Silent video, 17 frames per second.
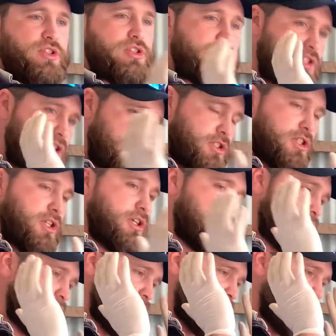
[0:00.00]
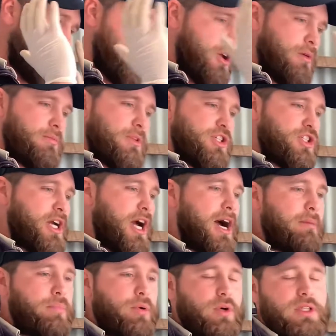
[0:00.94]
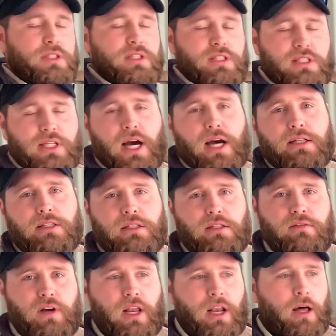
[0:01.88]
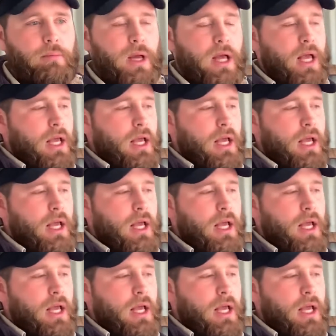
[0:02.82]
to curb the sharp points that start to develop.